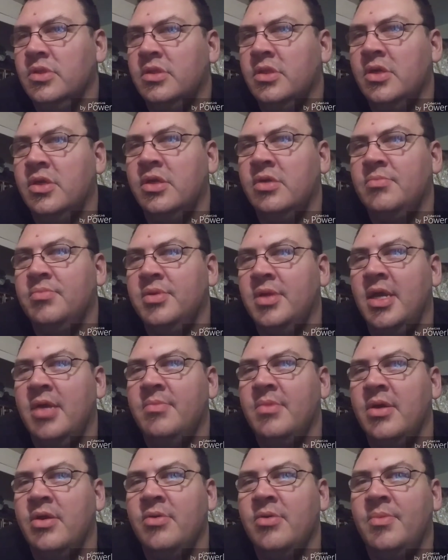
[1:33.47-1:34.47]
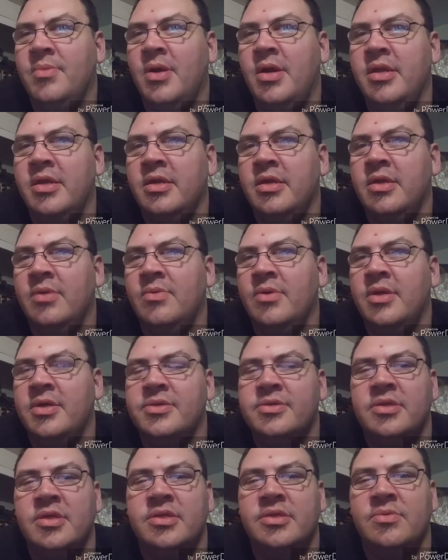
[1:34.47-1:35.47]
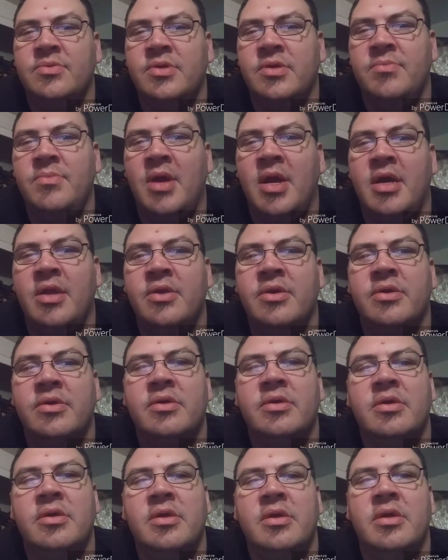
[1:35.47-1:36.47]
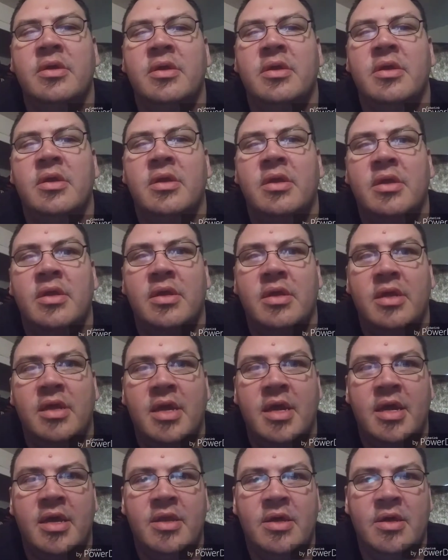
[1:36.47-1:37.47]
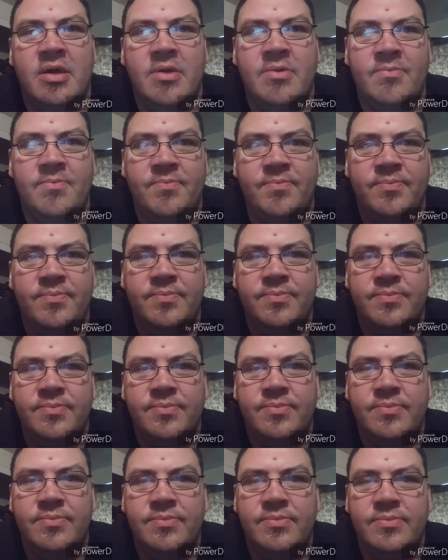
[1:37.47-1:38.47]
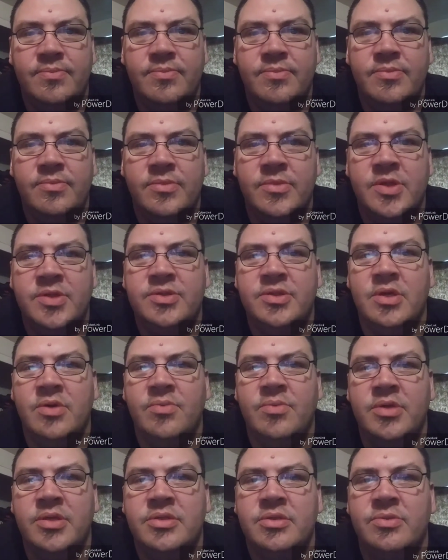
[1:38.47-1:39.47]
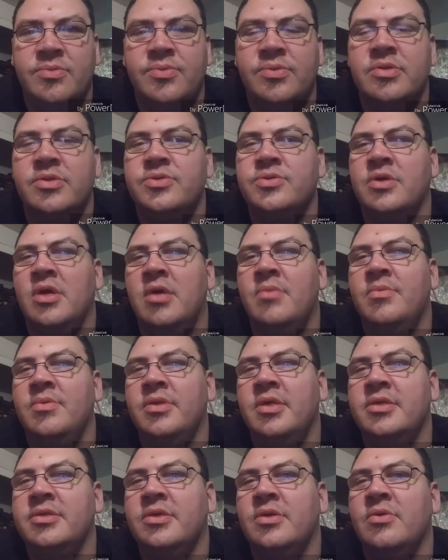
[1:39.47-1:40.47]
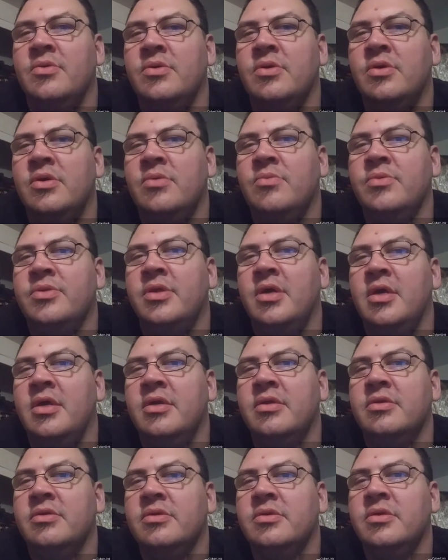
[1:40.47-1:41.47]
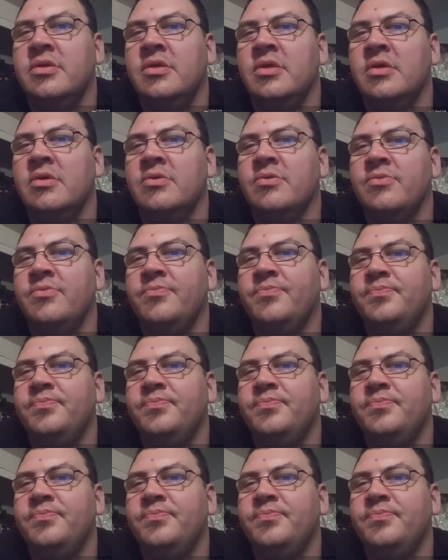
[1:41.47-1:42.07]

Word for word: they are gonna blame everybody anyway, so it doesn't really matter. And um, there's no reason for the drama that's going on with that. You know,